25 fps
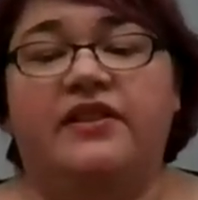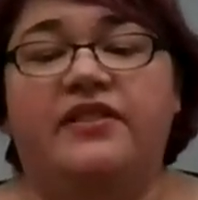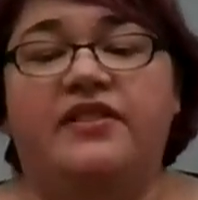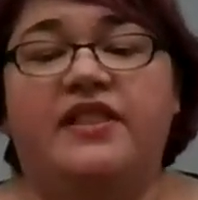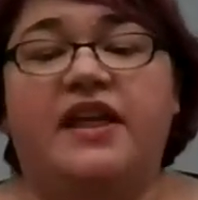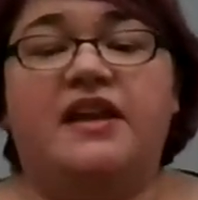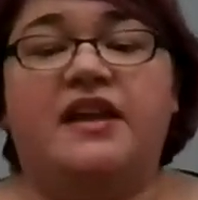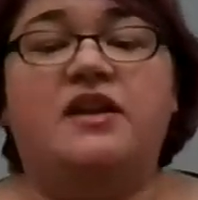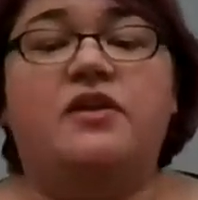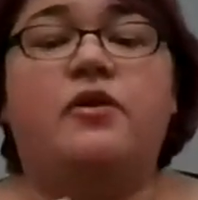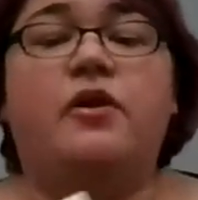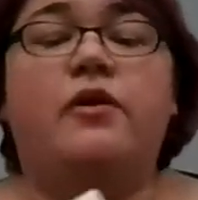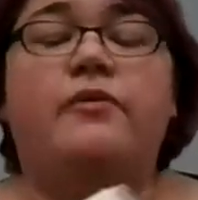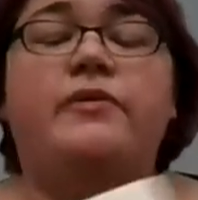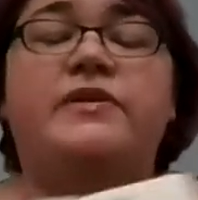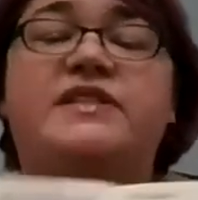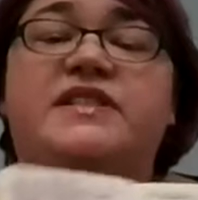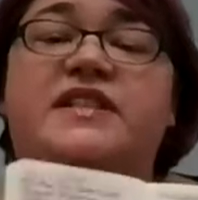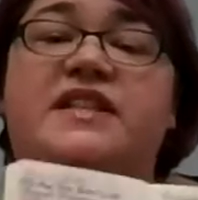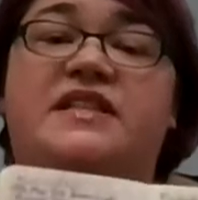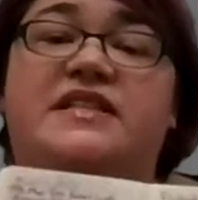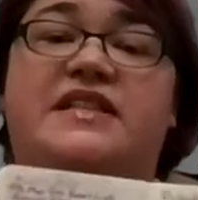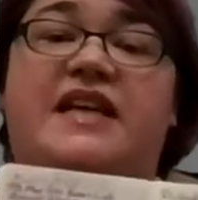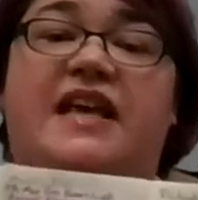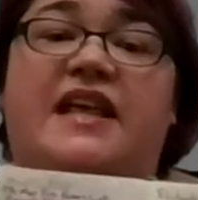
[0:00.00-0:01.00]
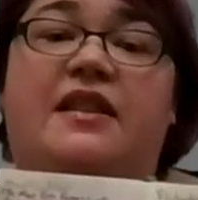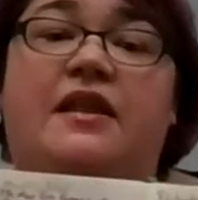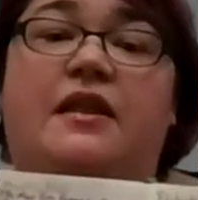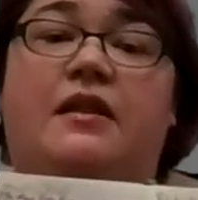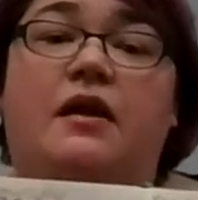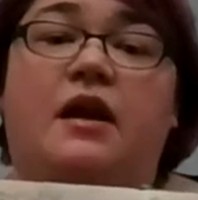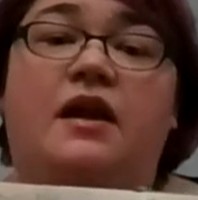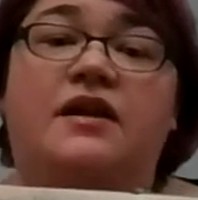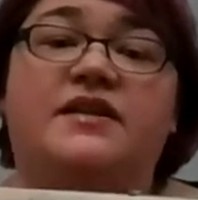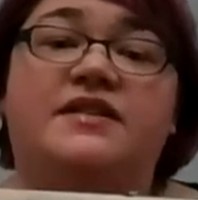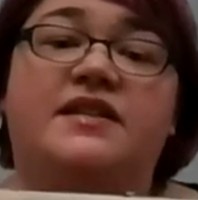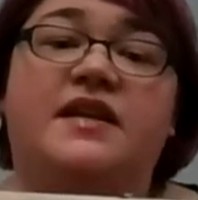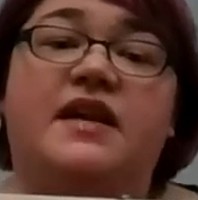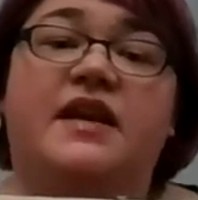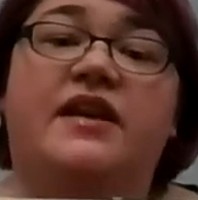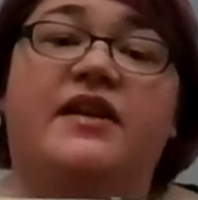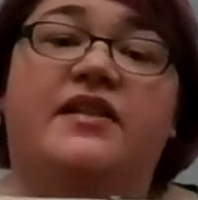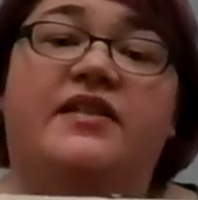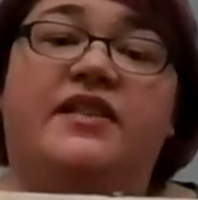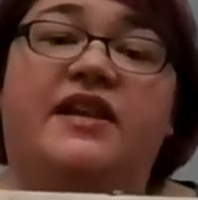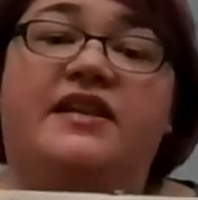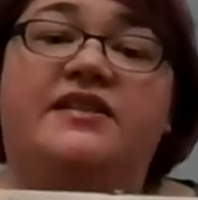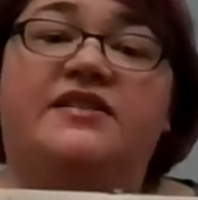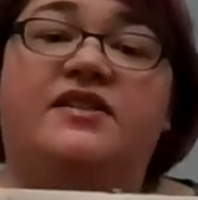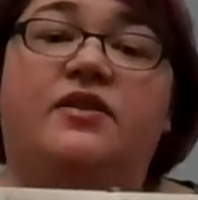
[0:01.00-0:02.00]
Then you go into the daily logs.
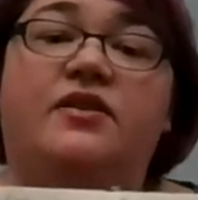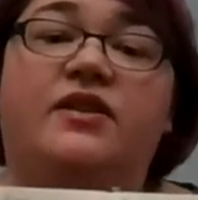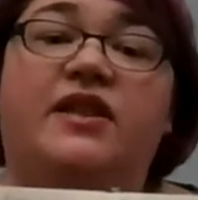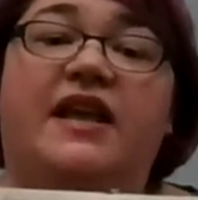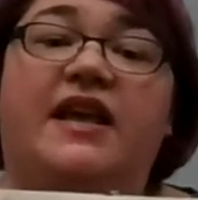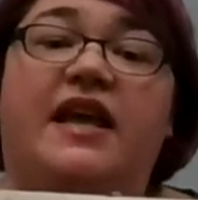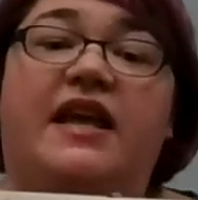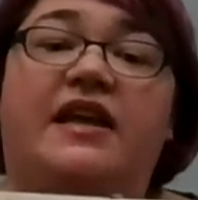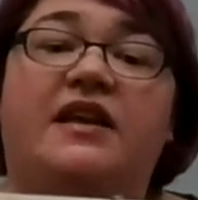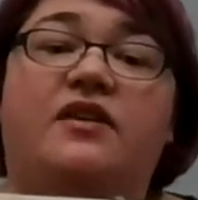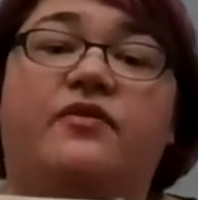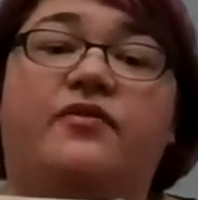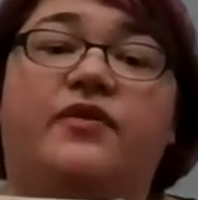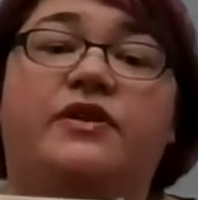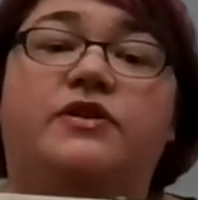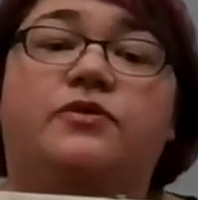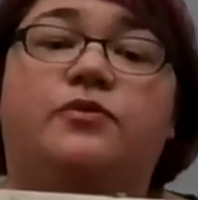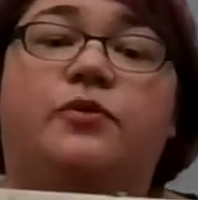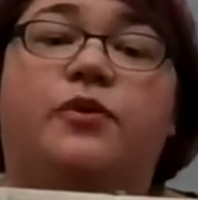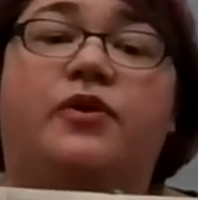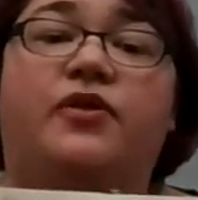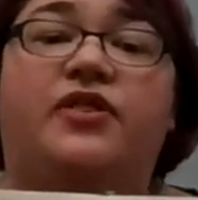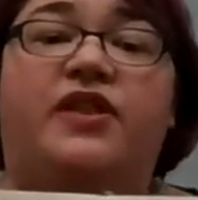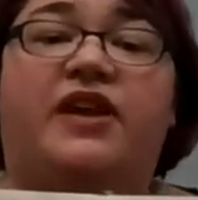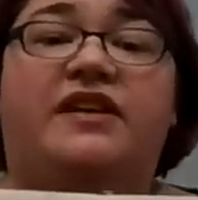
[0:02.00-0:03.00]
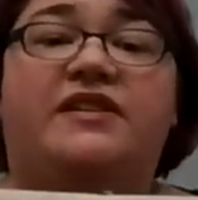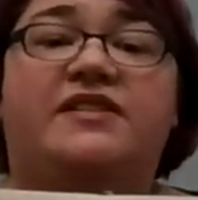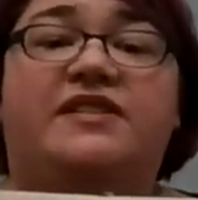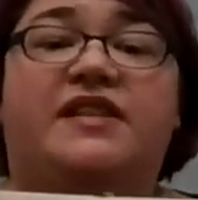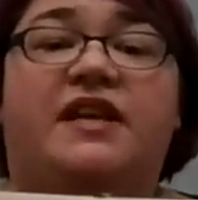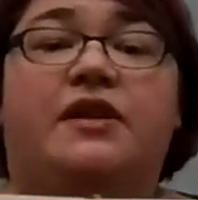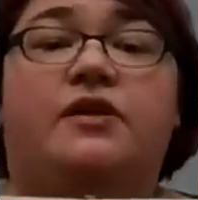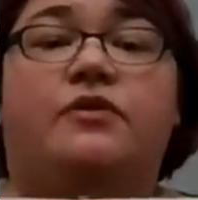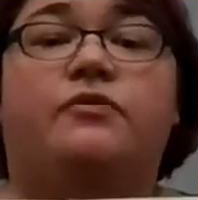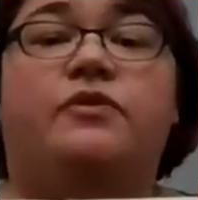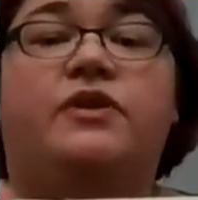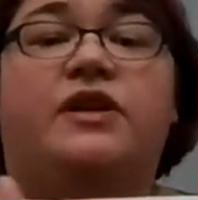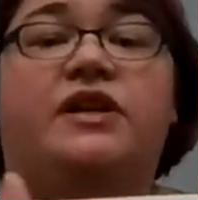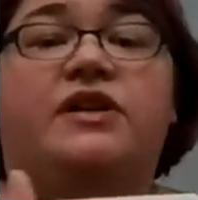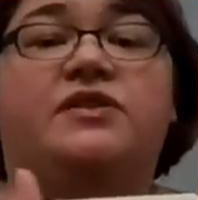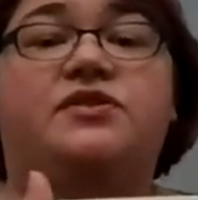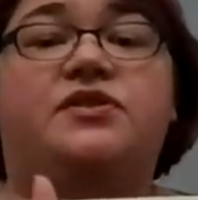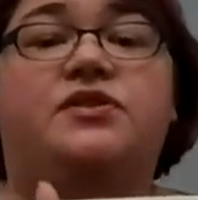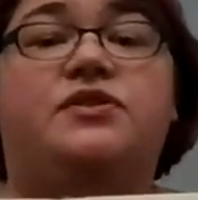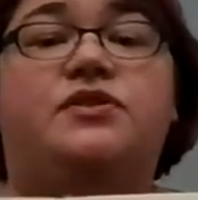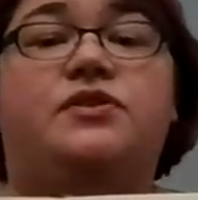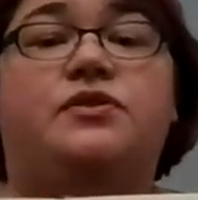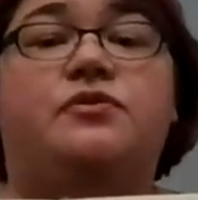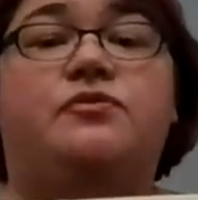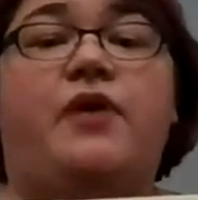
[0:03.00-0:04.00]
These are the individual things that you need
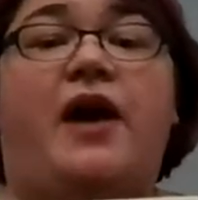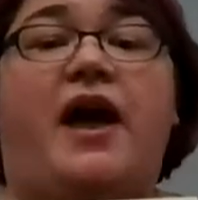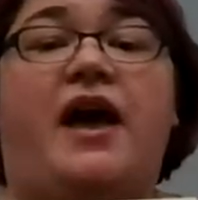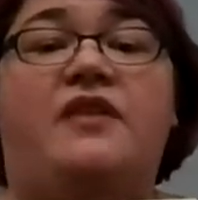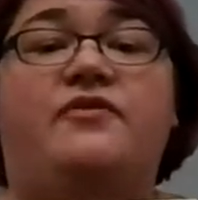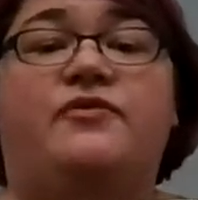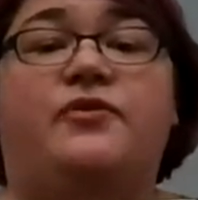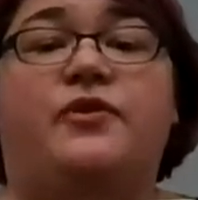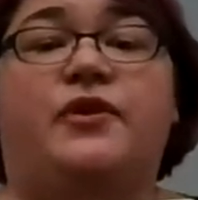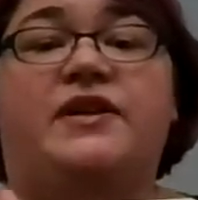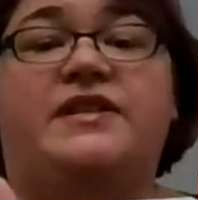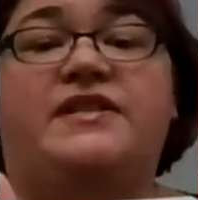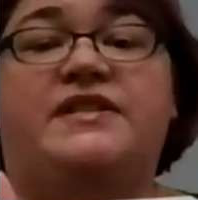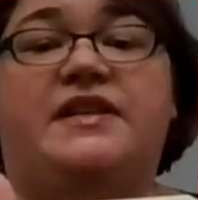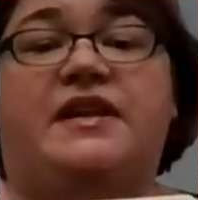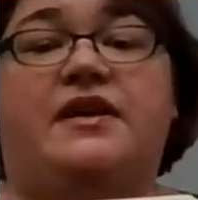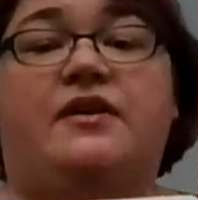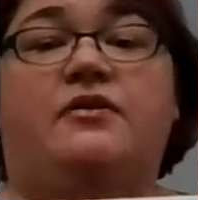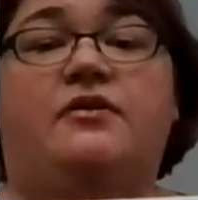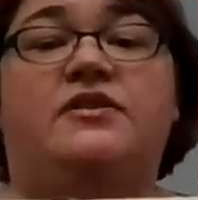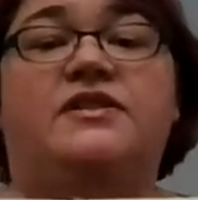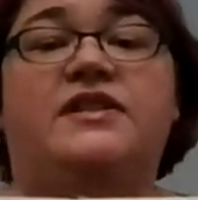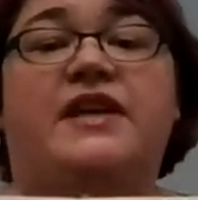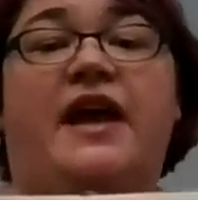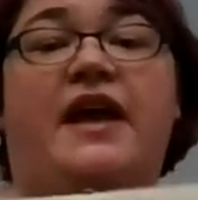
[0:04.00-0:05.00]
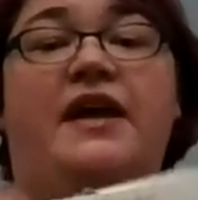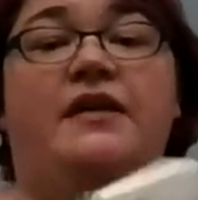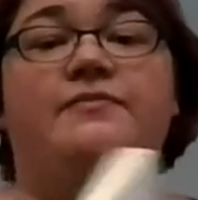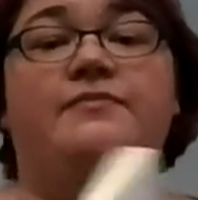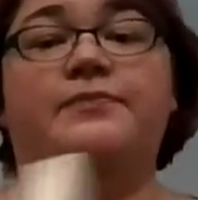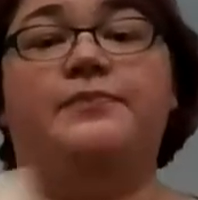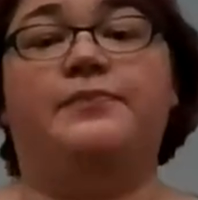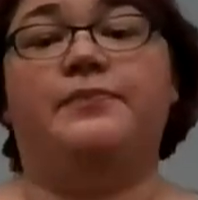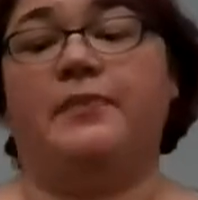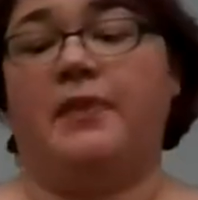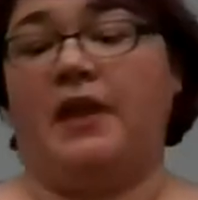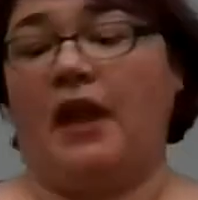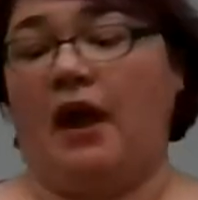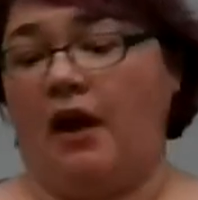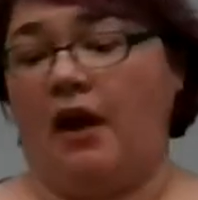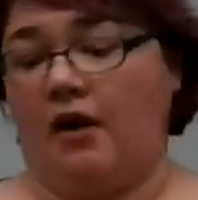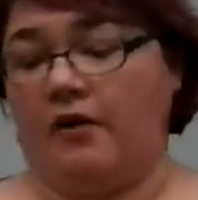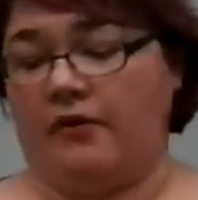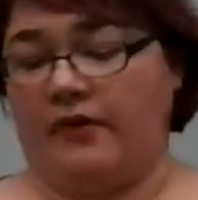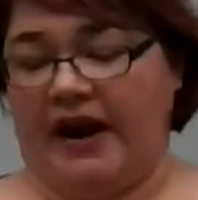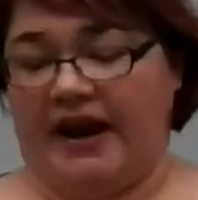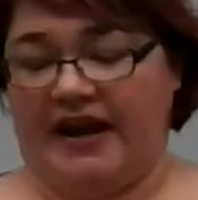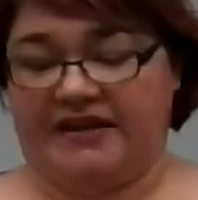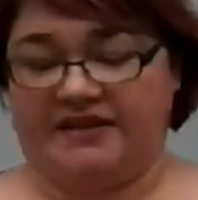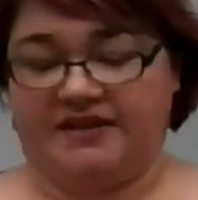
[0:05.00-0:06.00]
to do every single day.
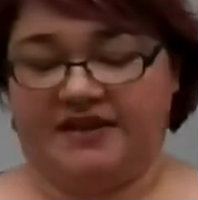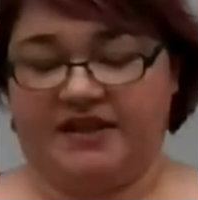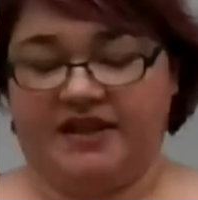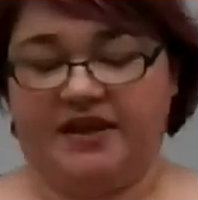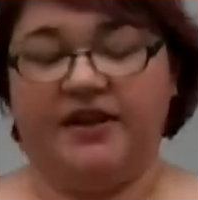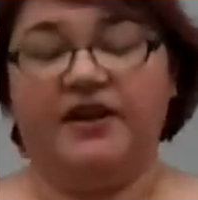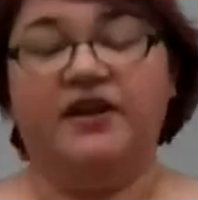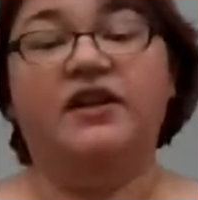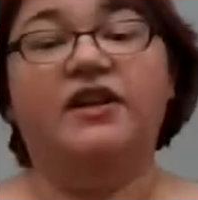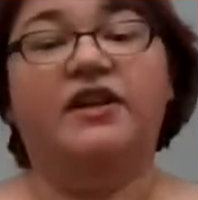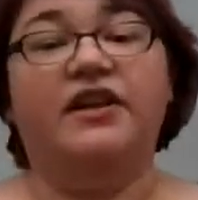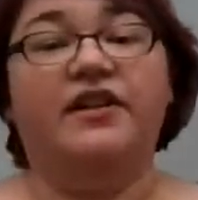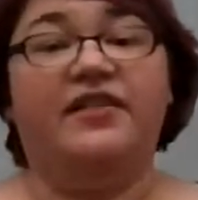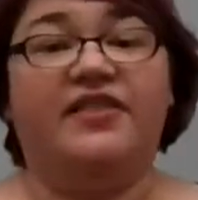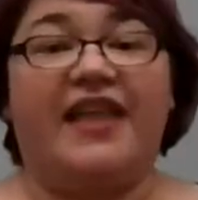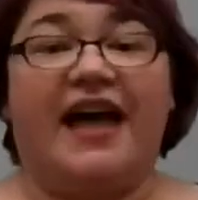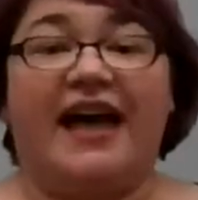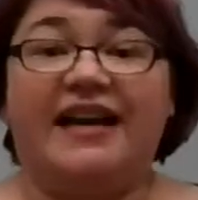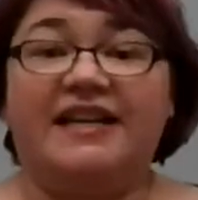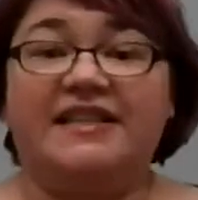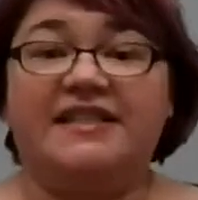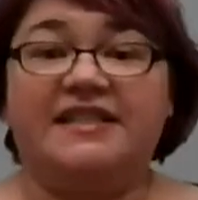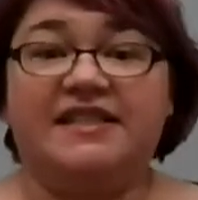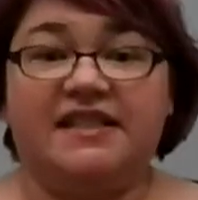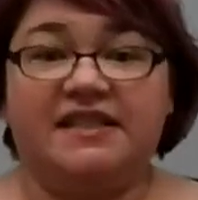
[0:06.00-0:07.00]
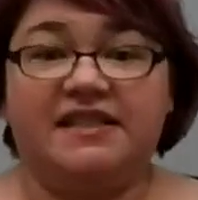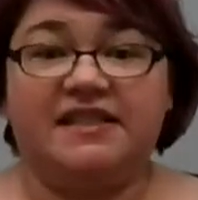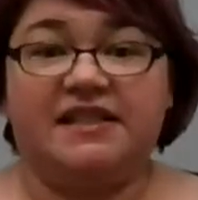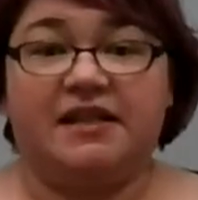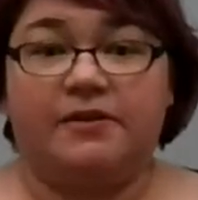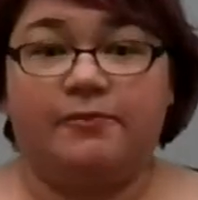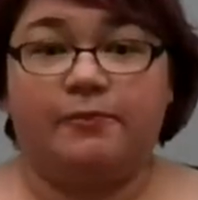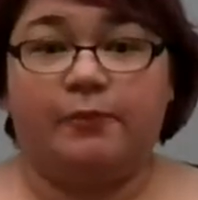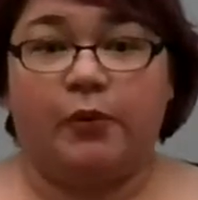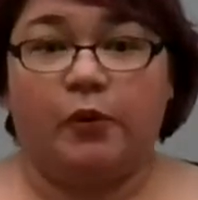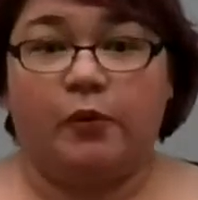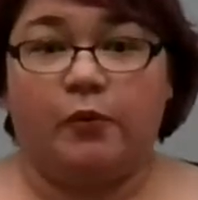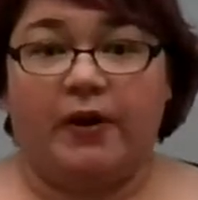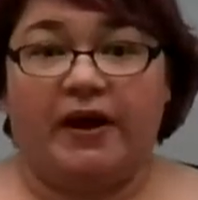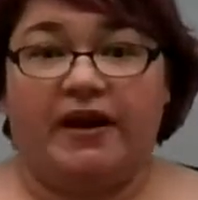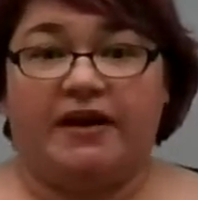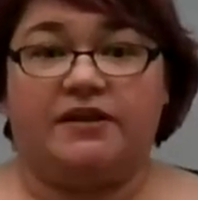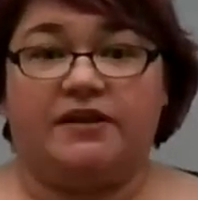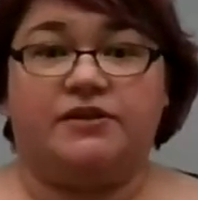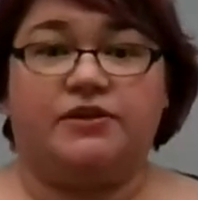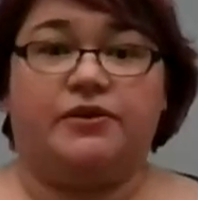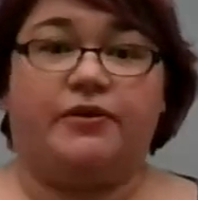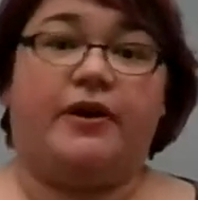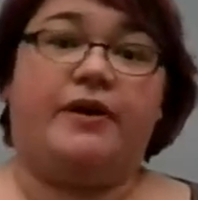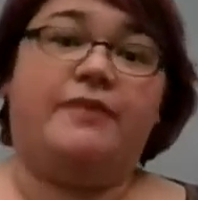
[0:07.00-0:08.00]
All right, that is the simple way
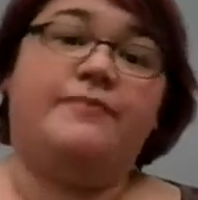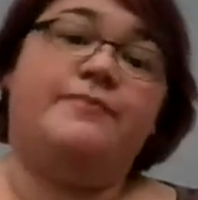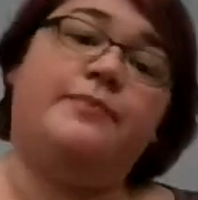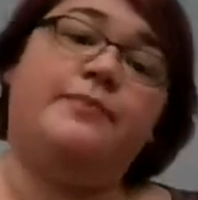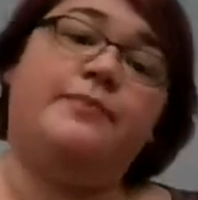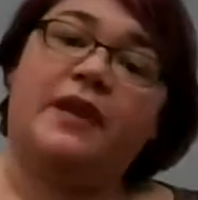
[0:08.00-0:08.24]
to do it.